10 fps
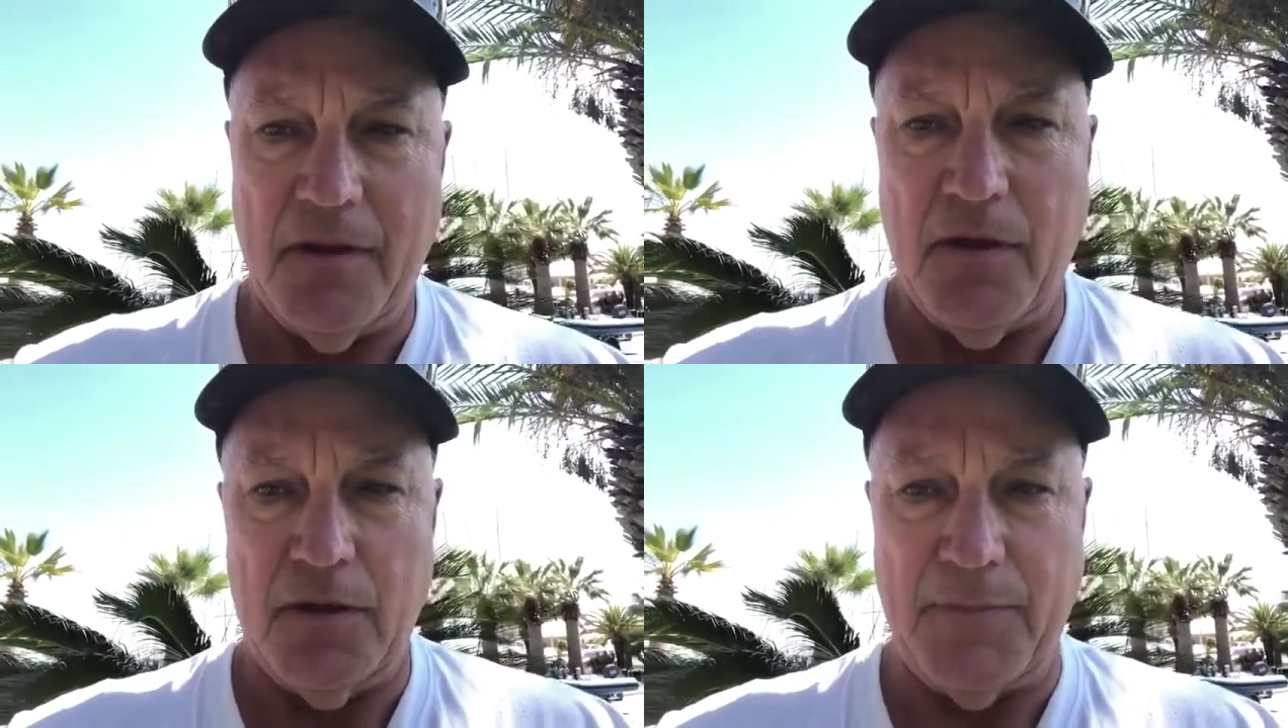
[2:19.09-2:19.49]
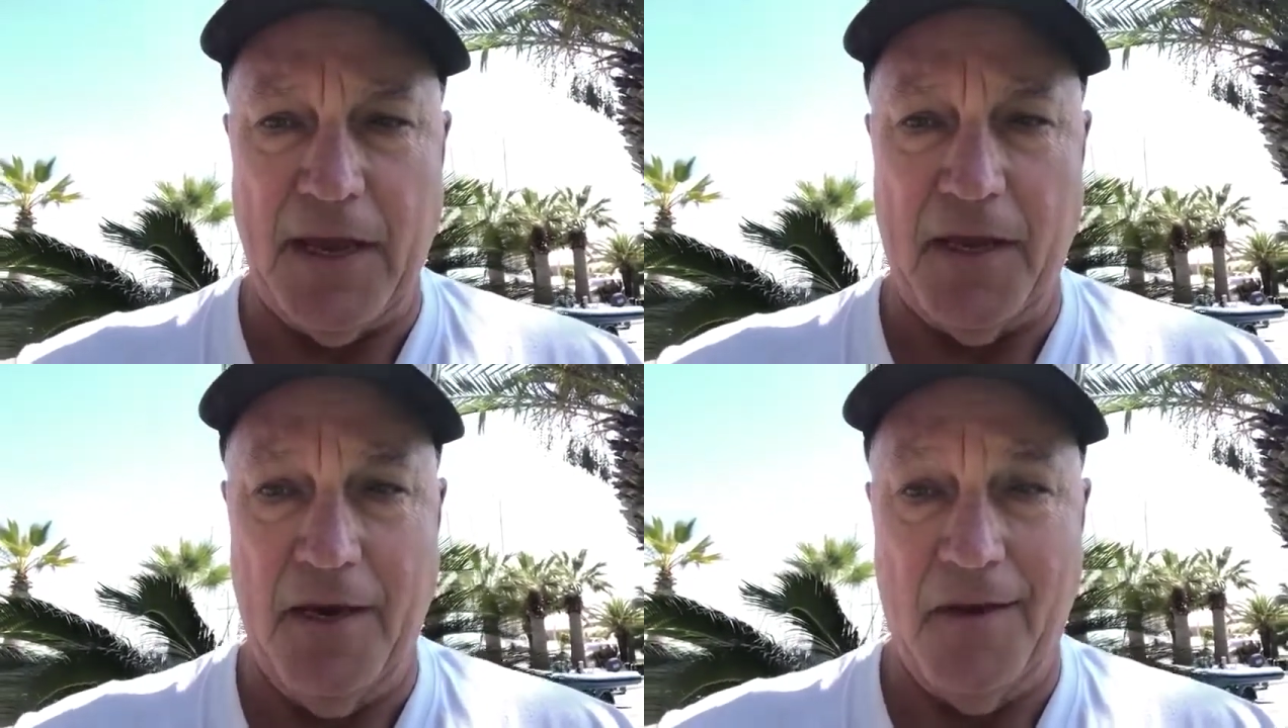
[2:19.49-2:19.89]
Girls
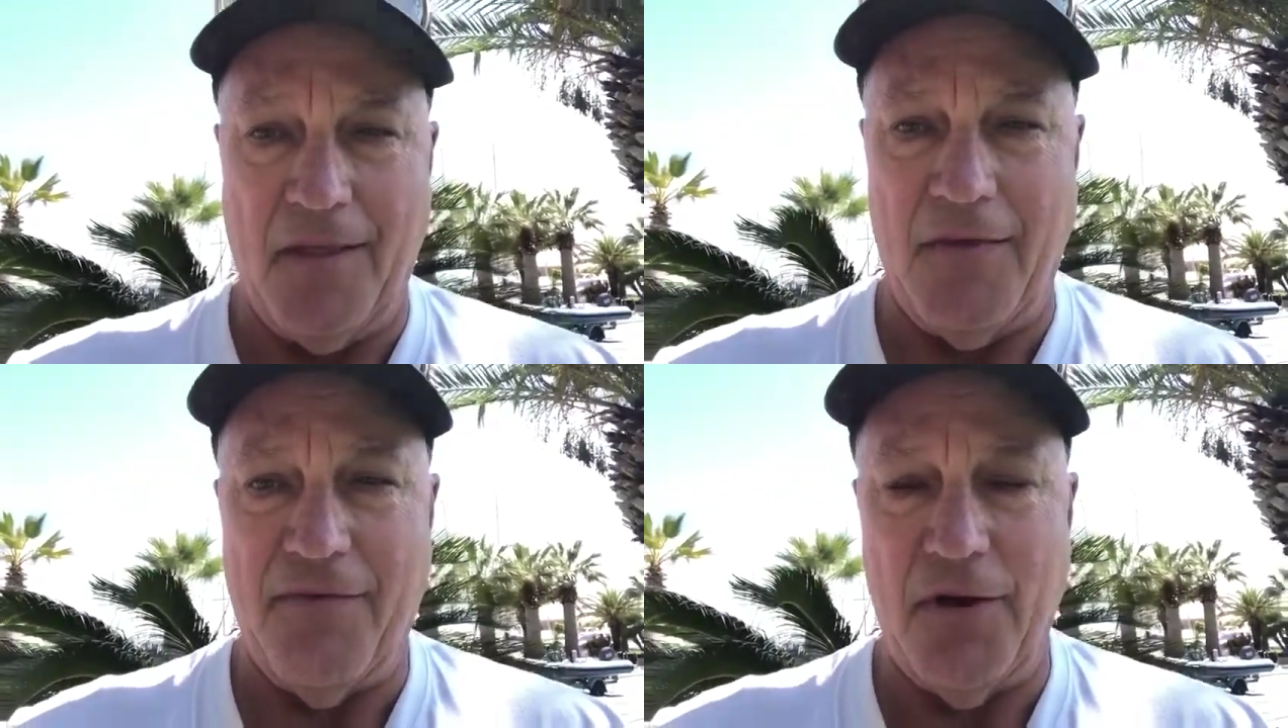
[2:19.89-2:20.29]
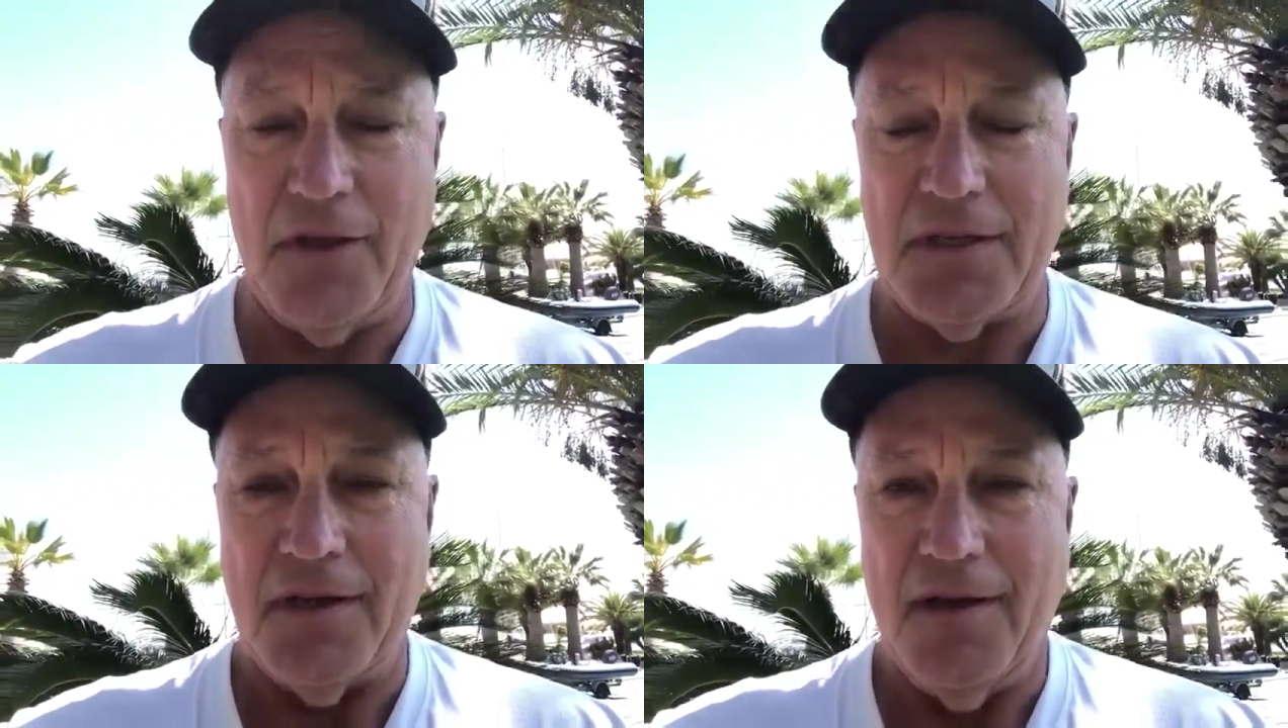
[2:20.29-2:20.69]
making into their
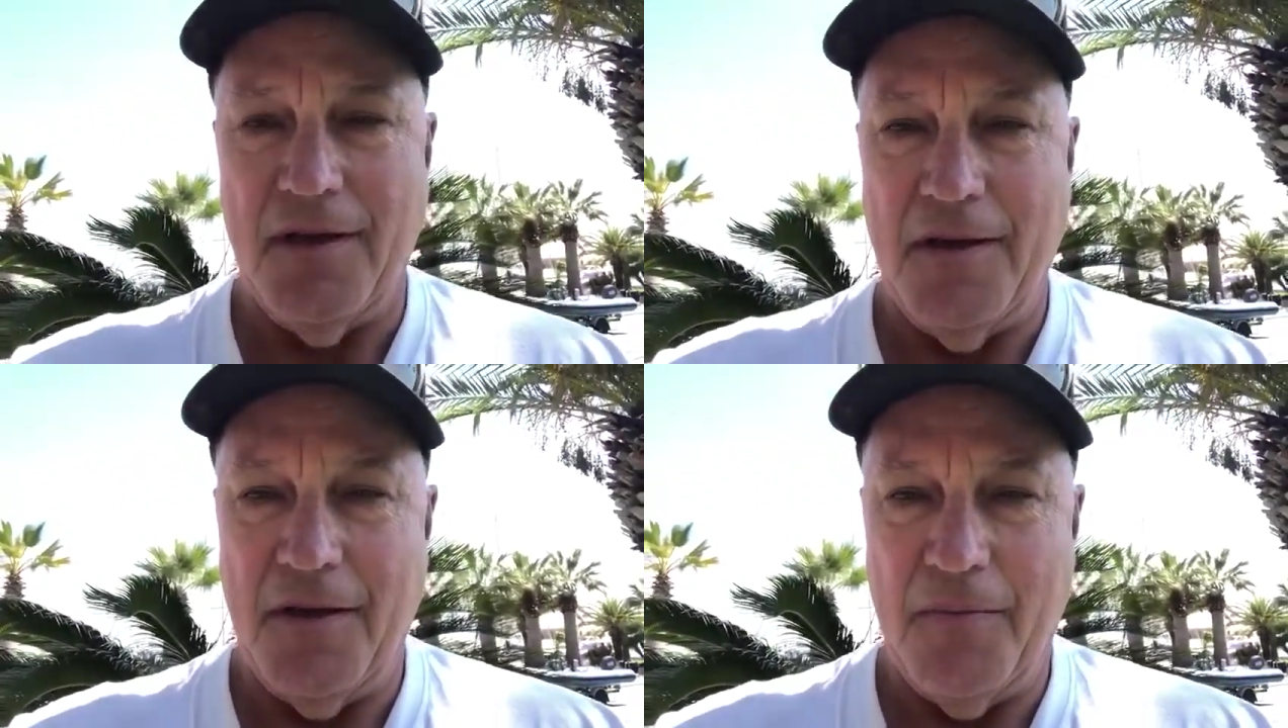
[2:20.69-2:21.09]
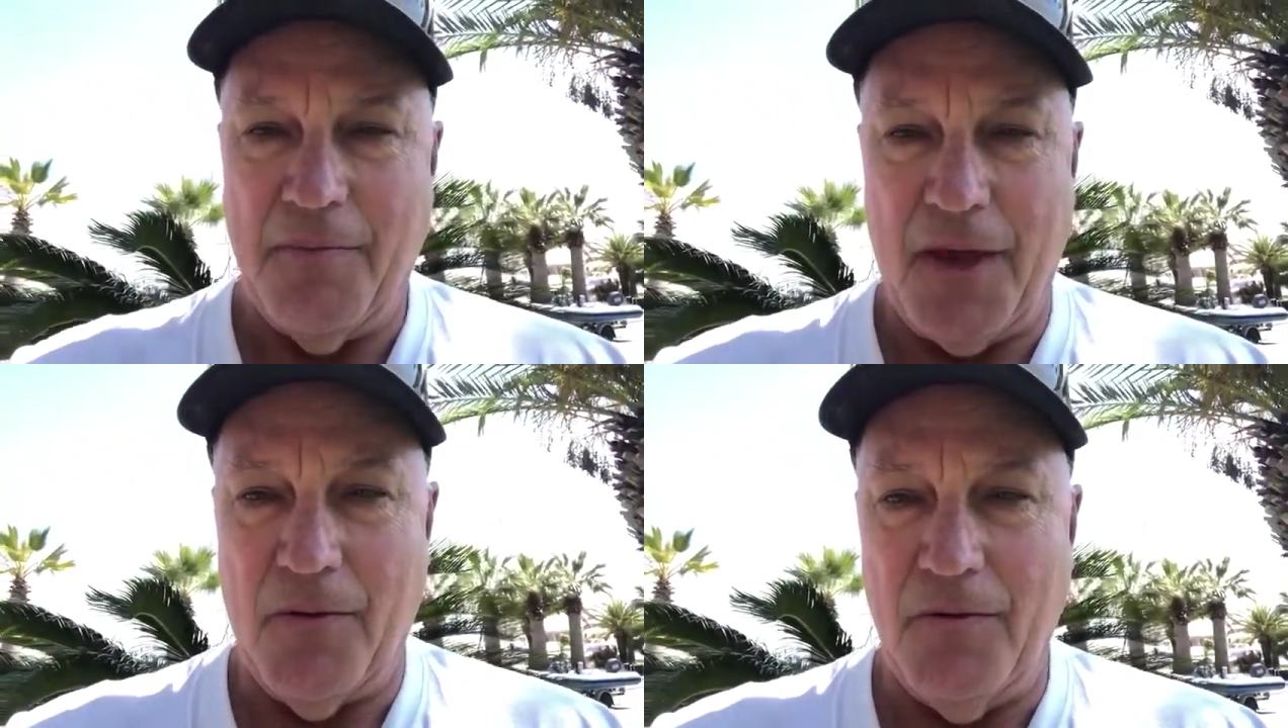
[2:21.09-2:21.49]
first
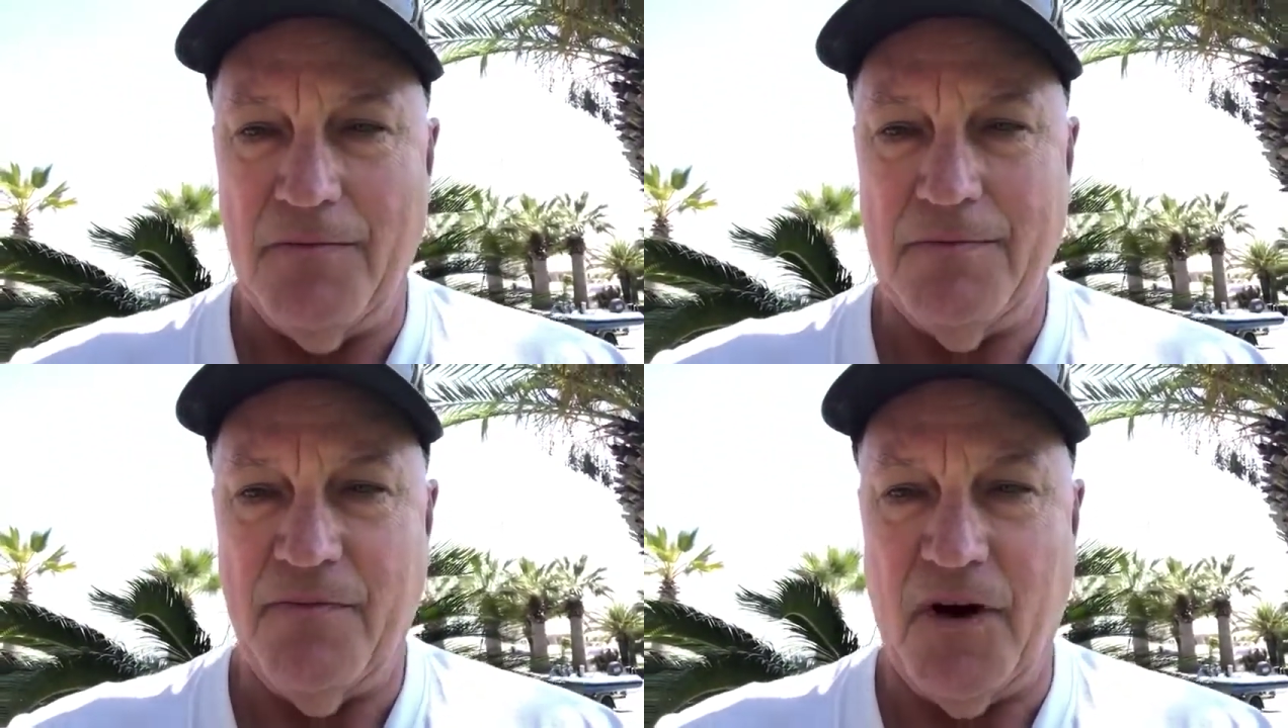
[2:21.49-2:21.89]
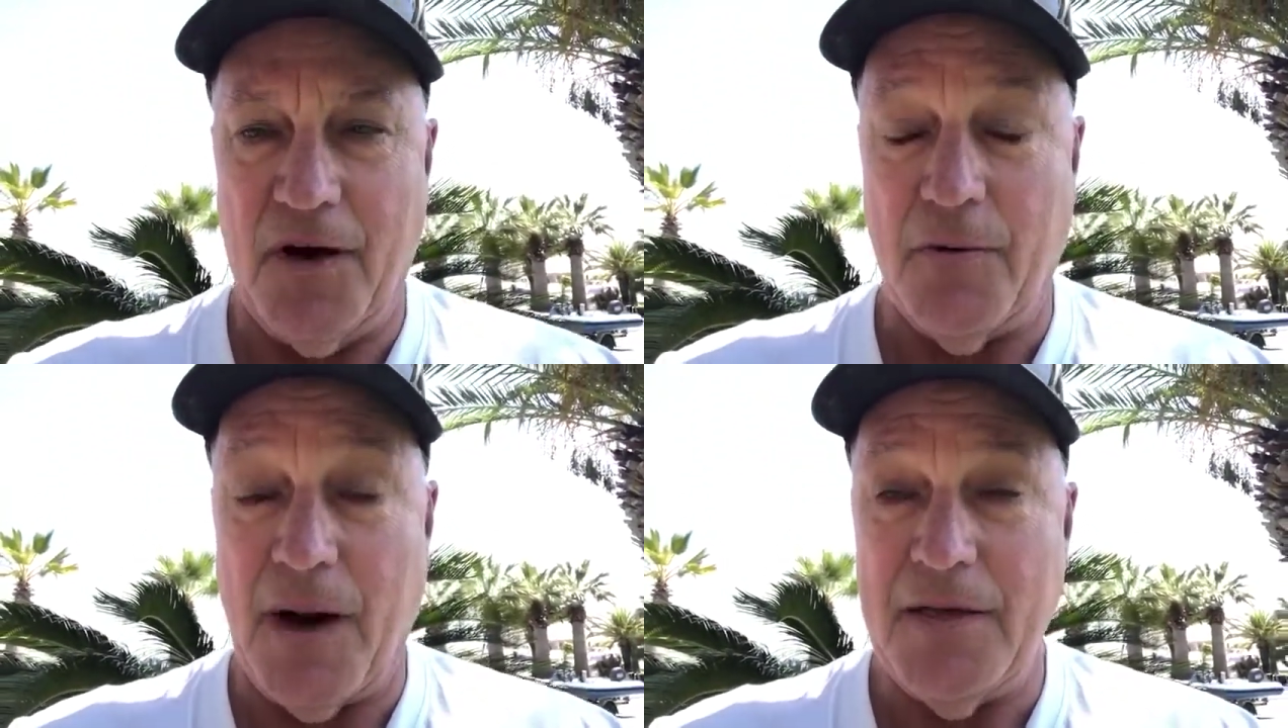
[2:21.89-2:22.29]
medal
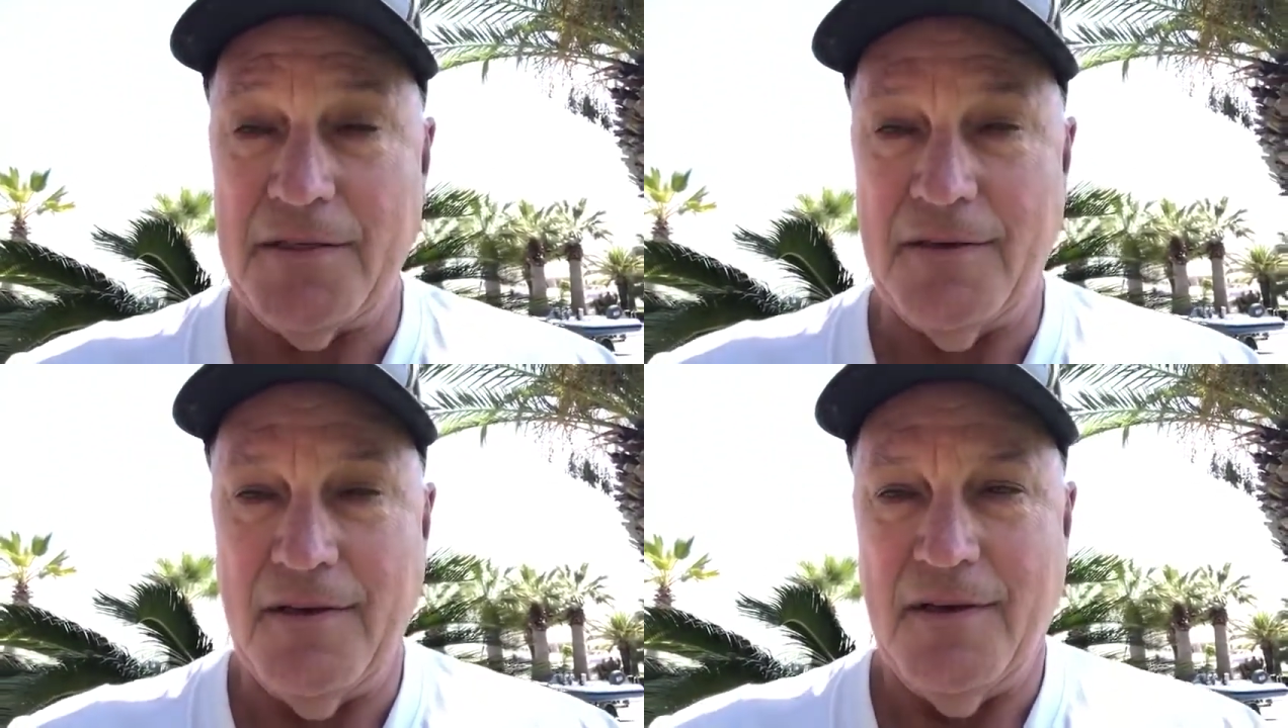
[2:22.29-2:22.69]
final race,